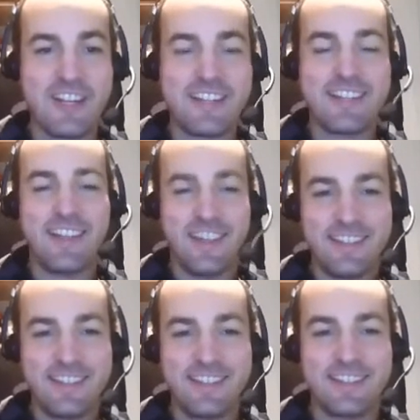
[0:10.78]

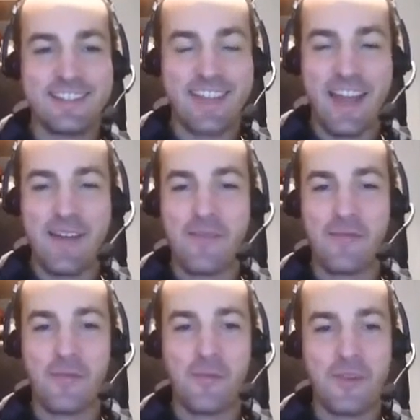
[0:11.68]
delighted to have
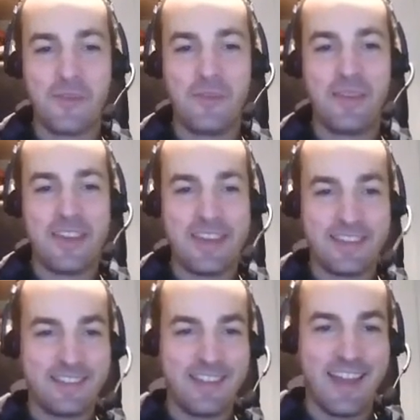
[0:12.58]
with me
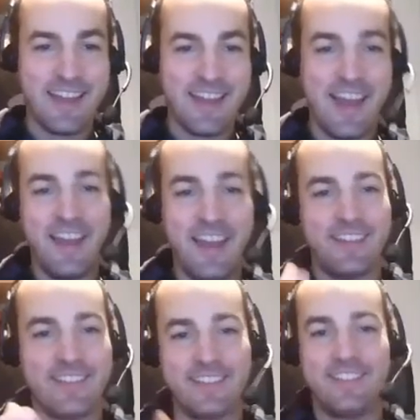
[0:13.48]
today
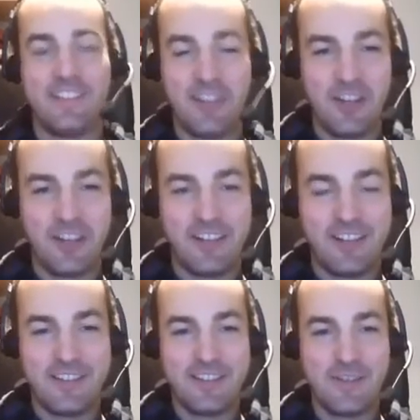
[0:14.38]
Dustin
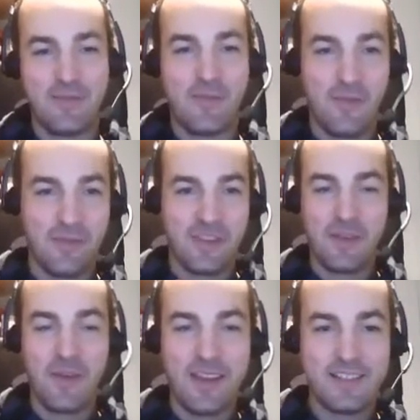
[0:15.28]
Kirkland from the
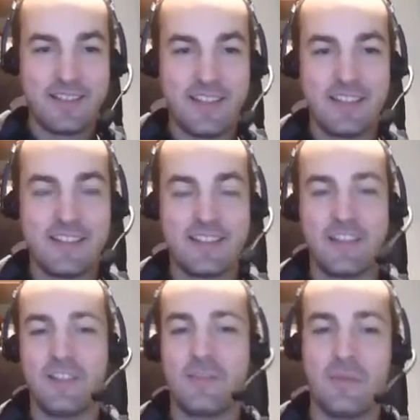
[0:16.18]
US. He's
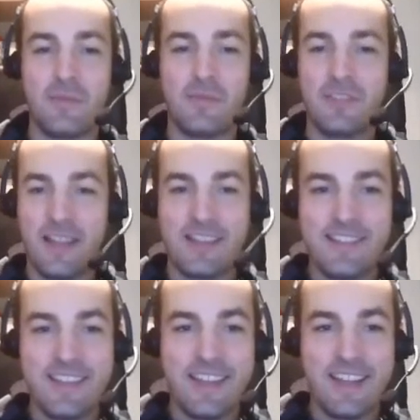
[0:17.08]
going to be
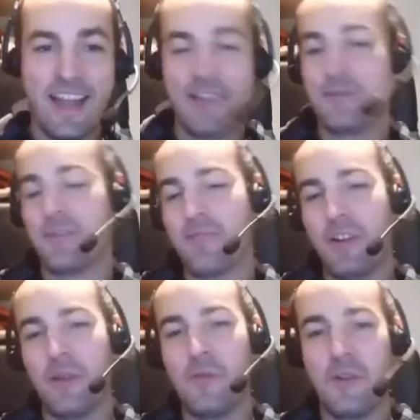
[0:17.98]
presenting and also running
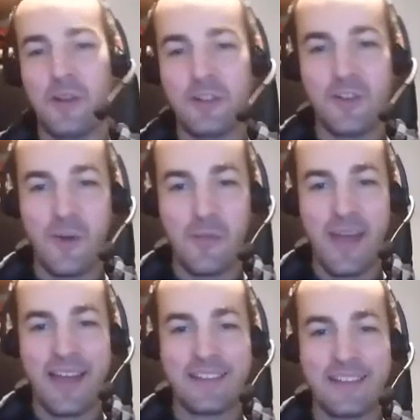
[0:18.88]
a workshop
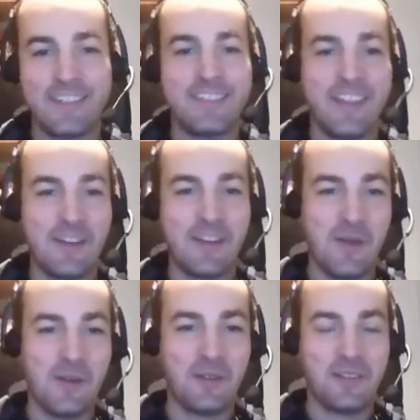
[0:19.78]
at Container
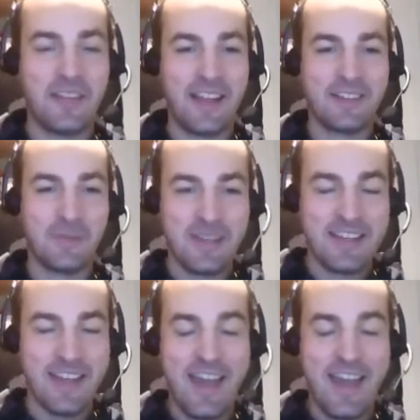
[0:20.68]
World next week.